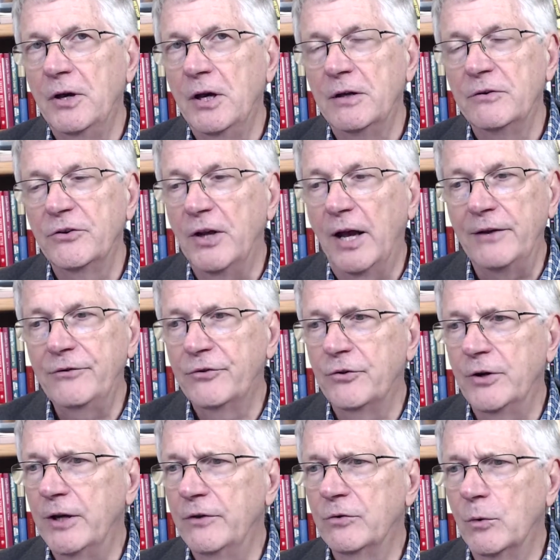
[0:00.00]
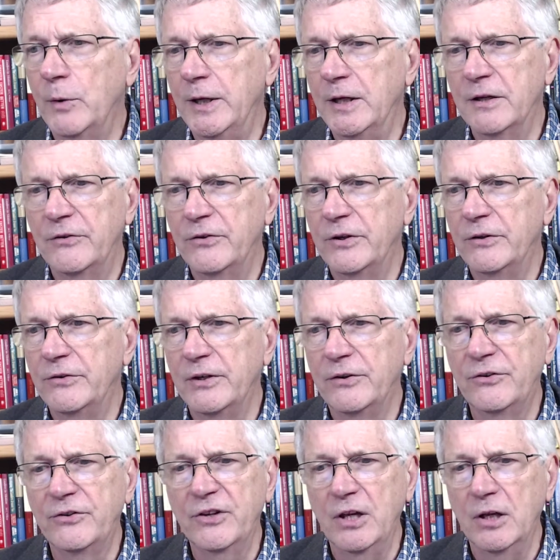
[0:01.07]
It's not strengths or weaknesses, it's
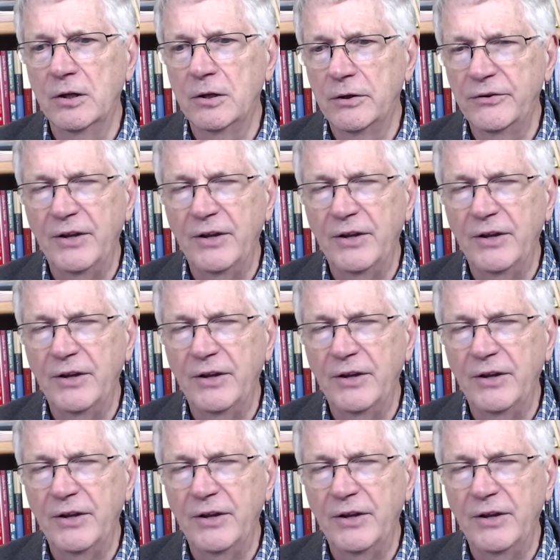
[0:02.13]
skills